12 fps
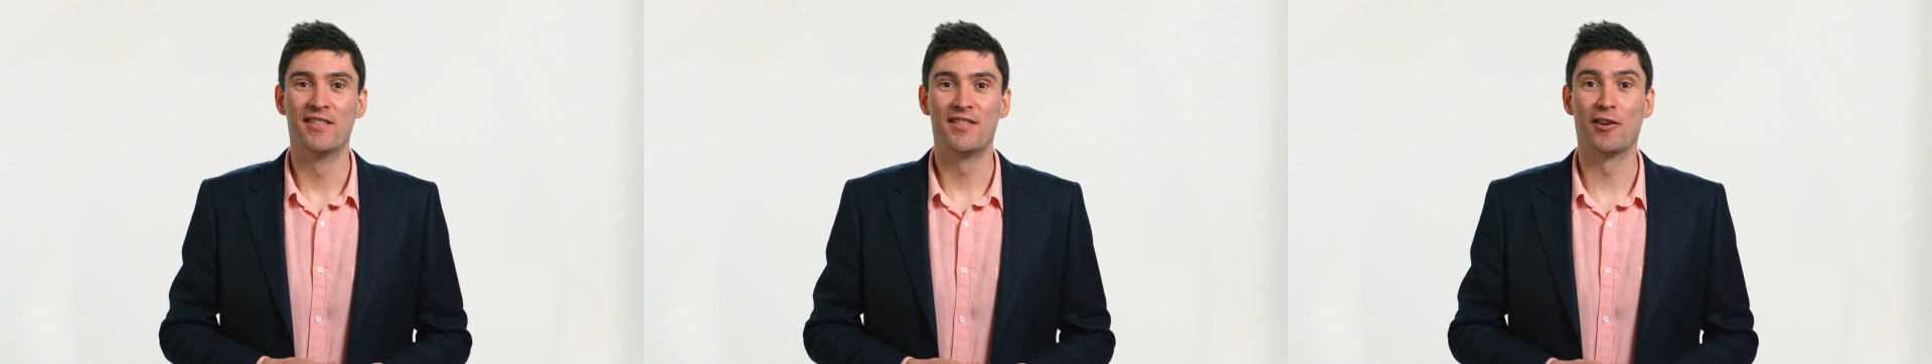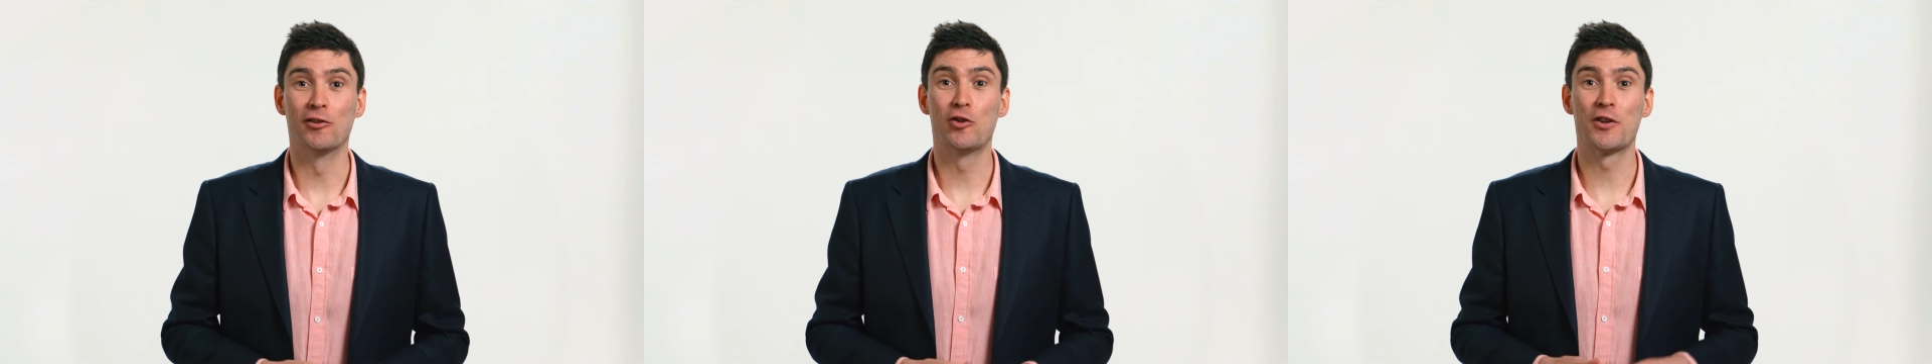
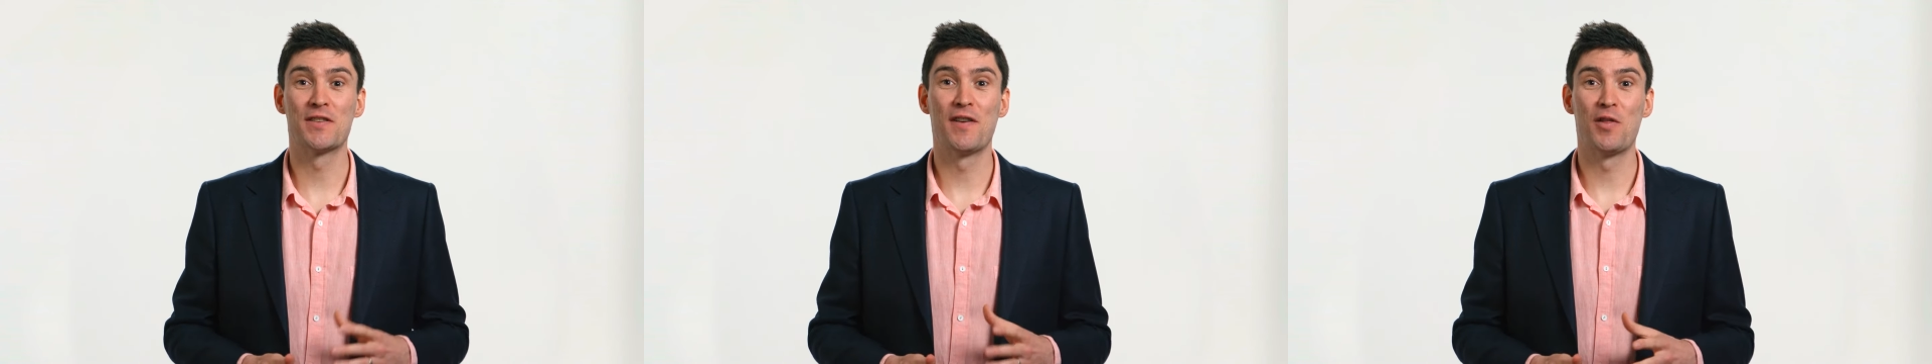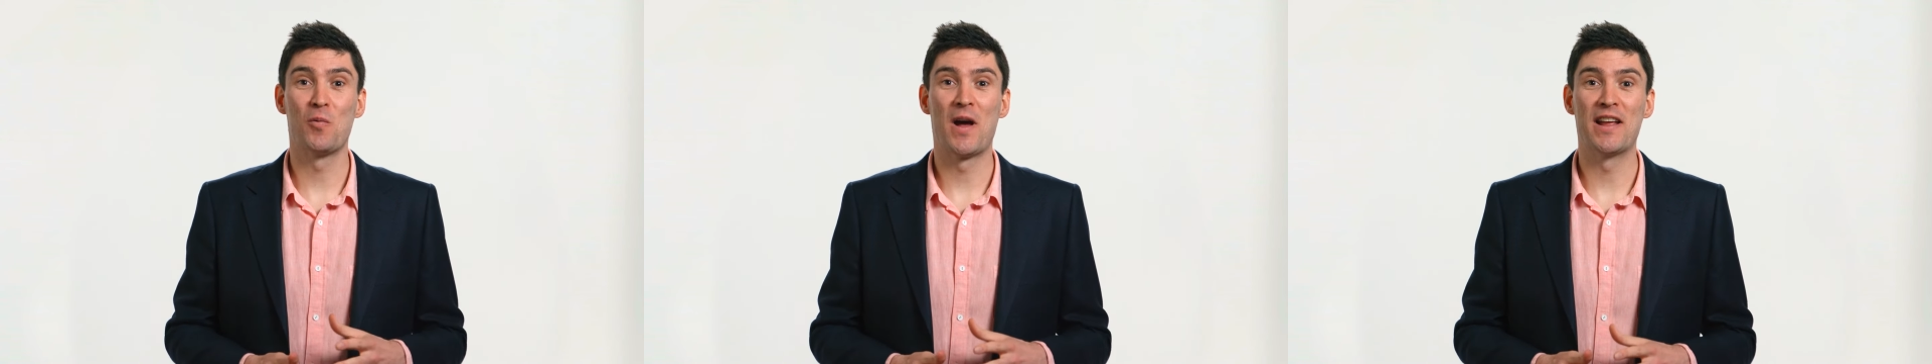There are lots of
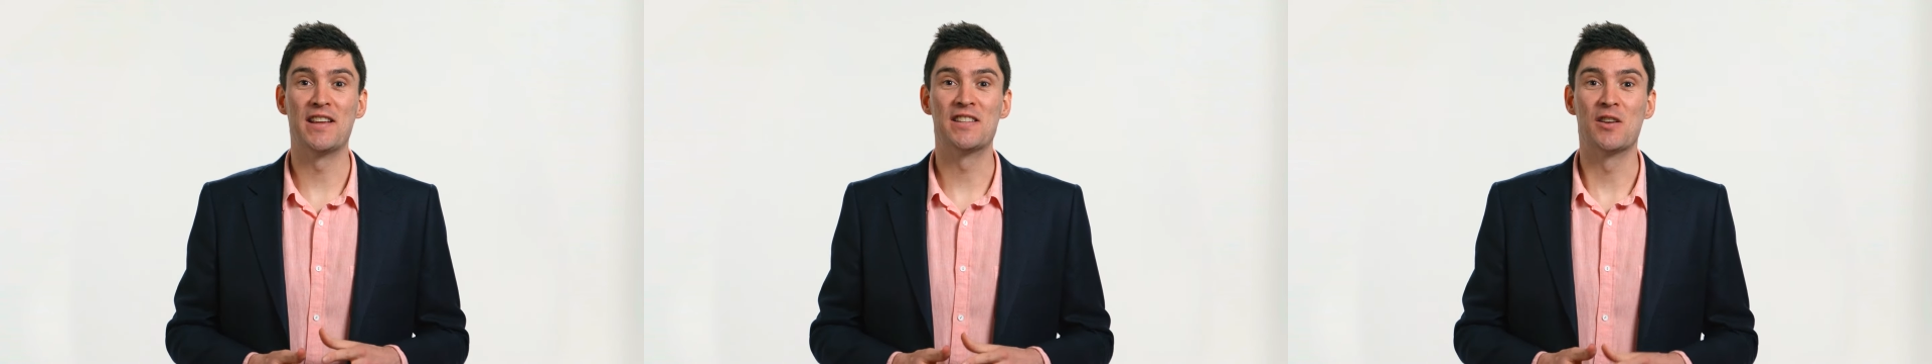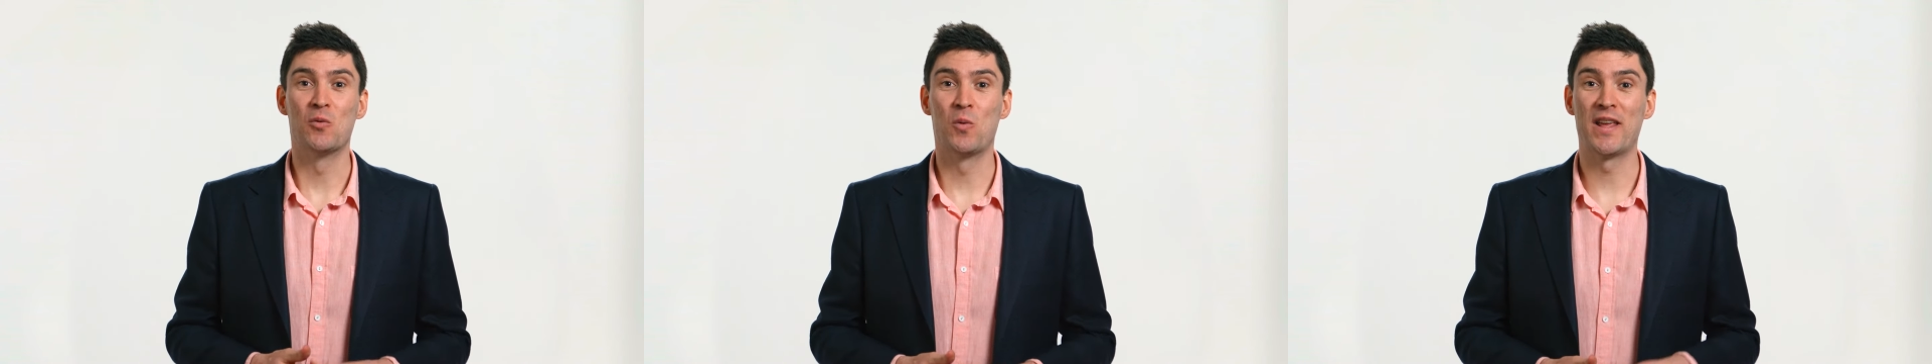other
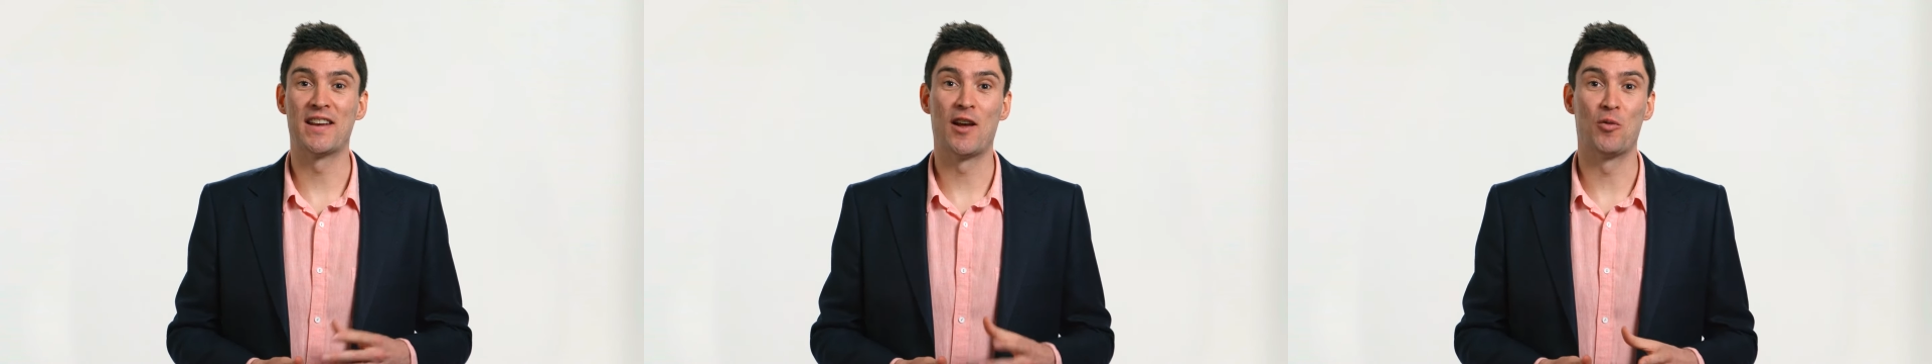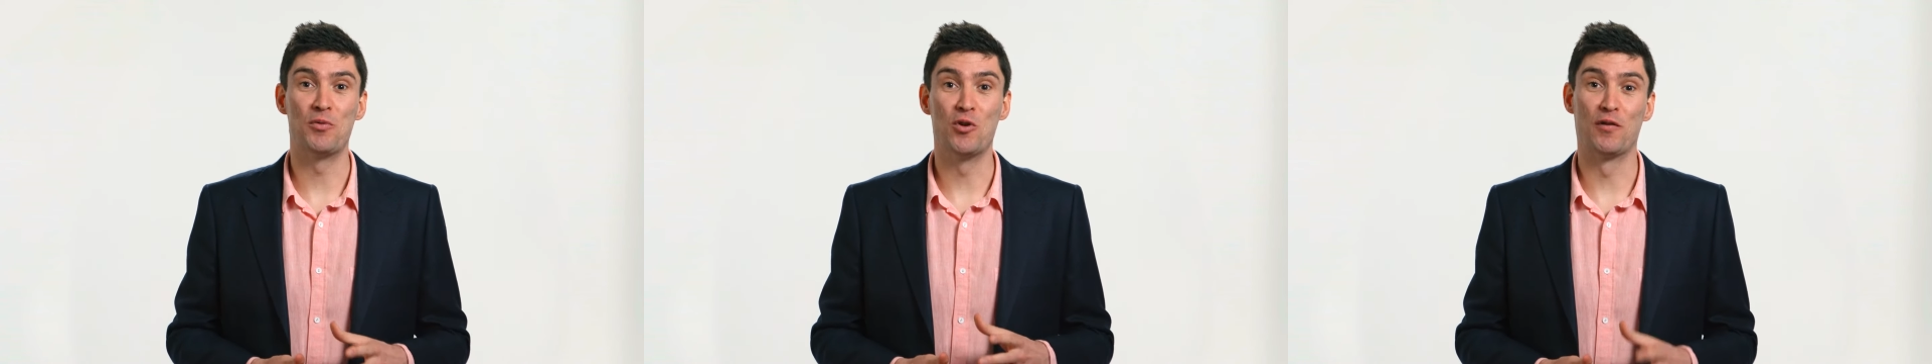ways we can
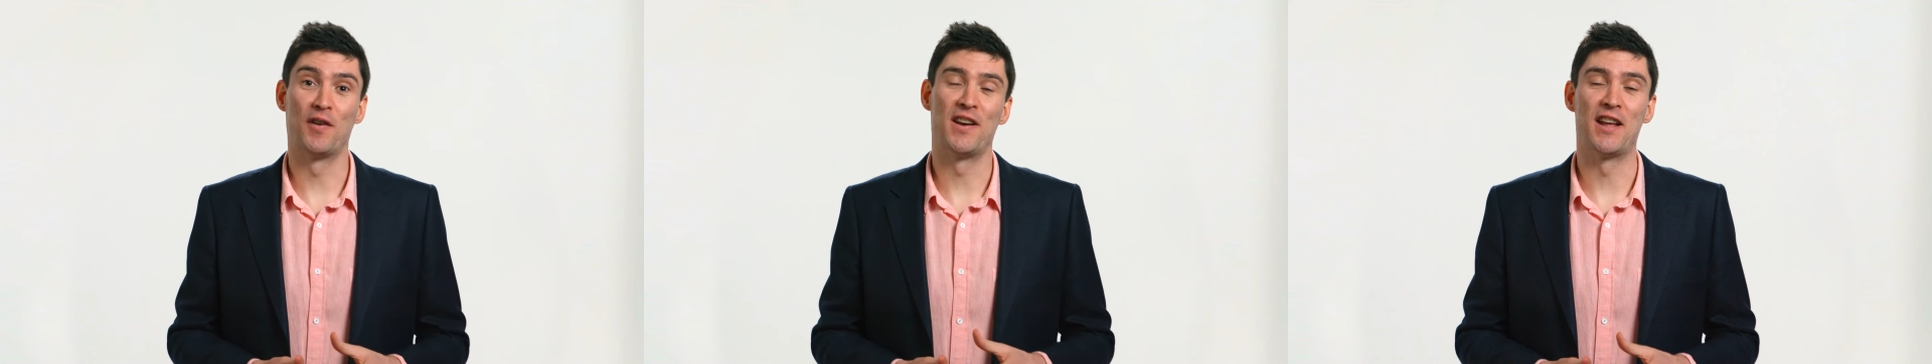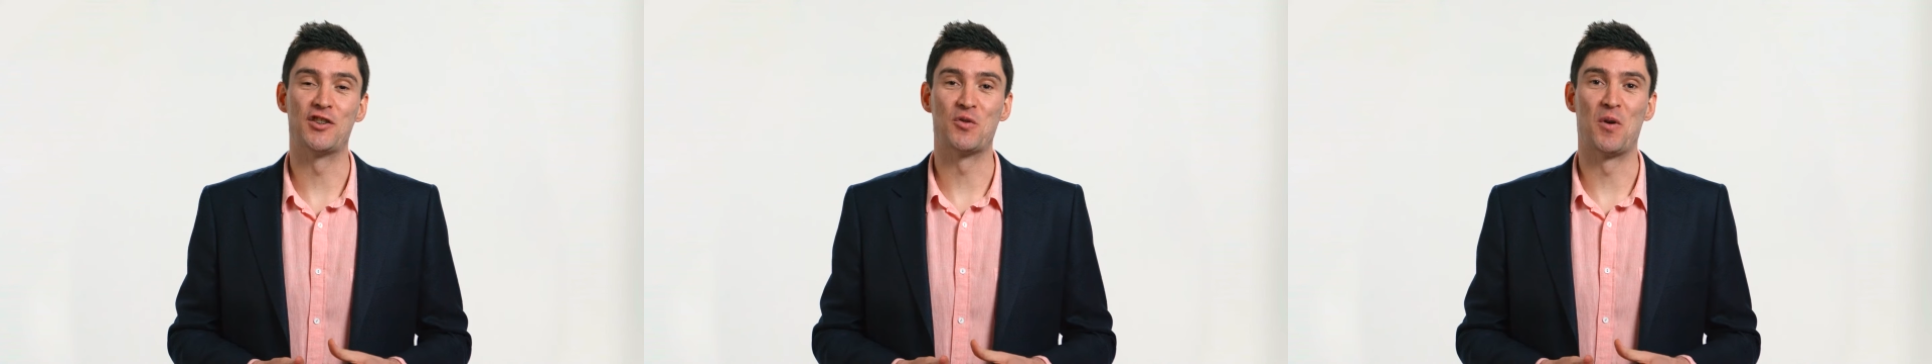help your
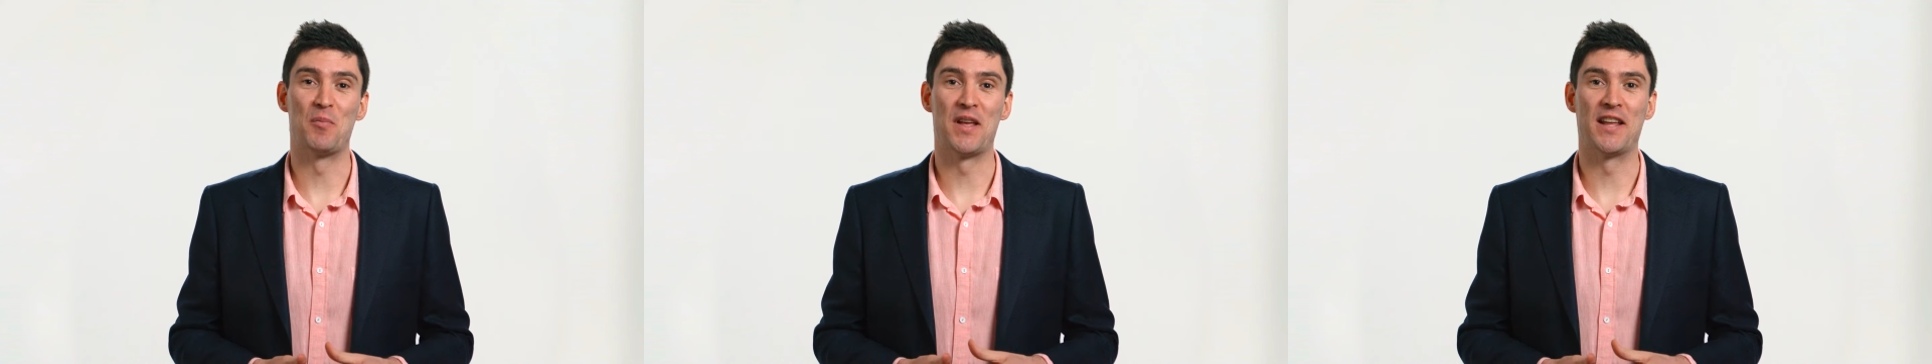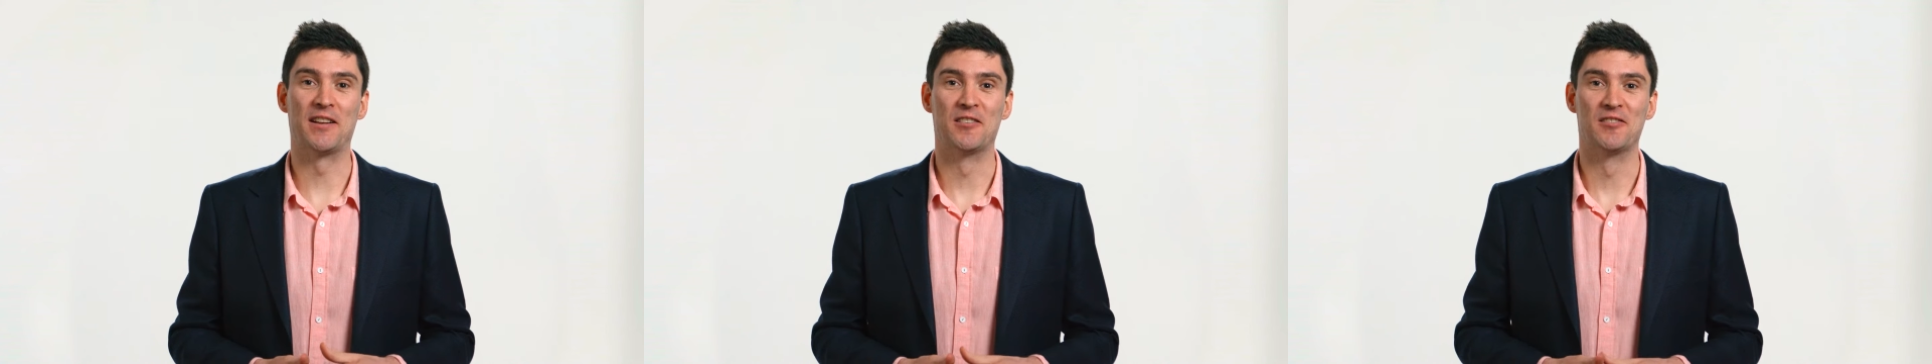financial
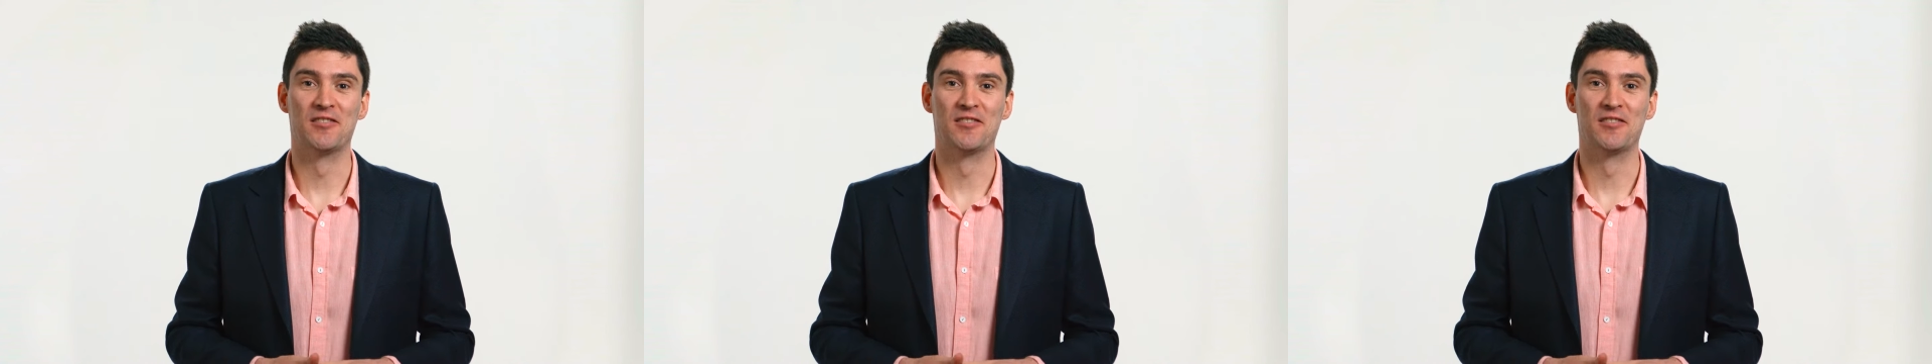well-being.